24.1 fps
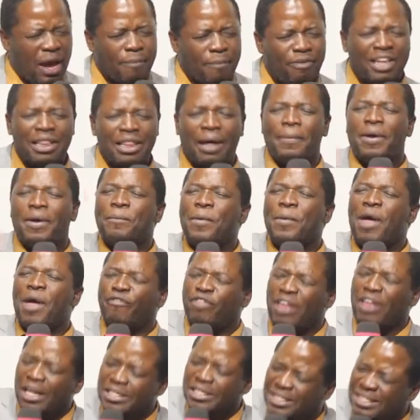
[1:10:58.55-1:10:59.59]
Father, if
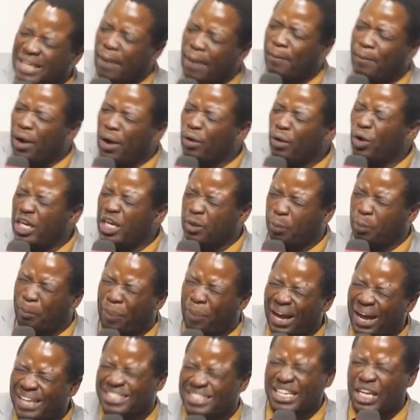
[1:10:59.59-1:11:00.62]
there is someone who is
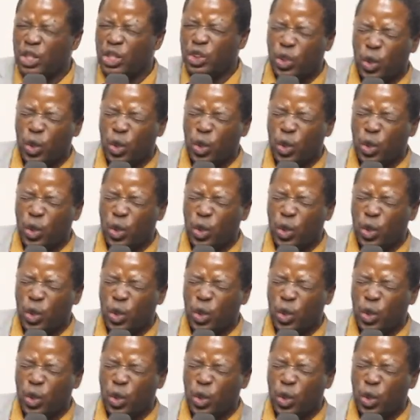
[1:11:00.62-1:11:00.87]
passing